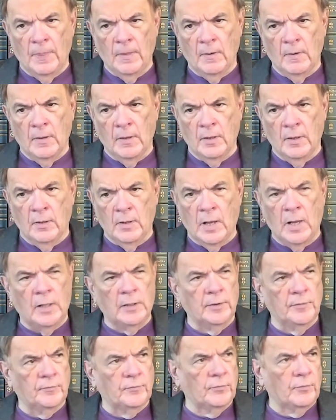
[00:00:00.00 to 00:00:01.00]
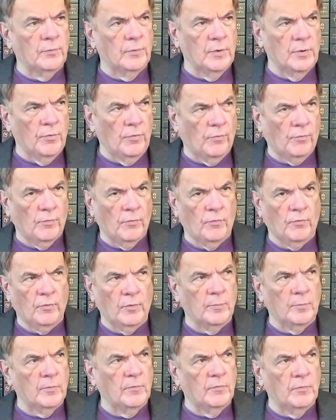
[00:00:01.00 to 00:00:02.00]
Olive trees,
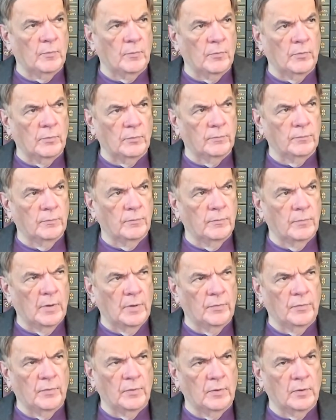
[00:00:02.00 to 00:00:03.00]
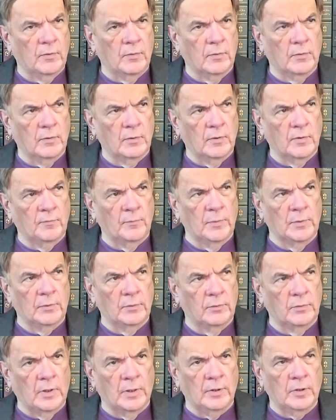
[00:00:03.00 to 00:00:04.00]
some of them are, I think, have been
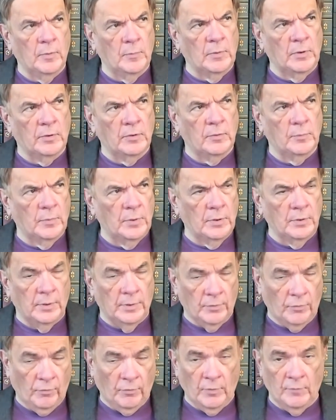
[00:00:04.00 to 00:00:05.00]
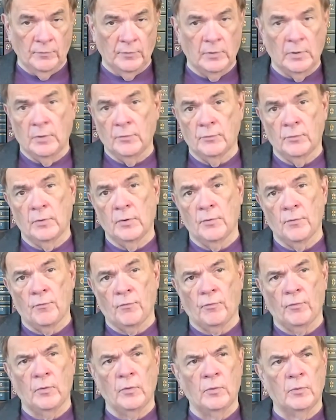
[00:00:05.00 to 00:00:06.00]
documented to be like 700
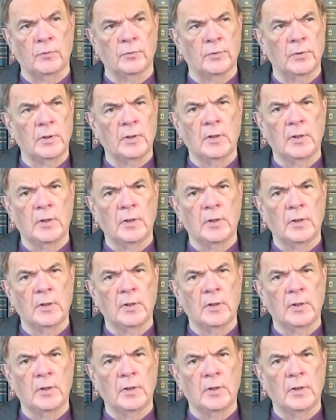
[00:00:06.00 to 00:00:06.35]
years old.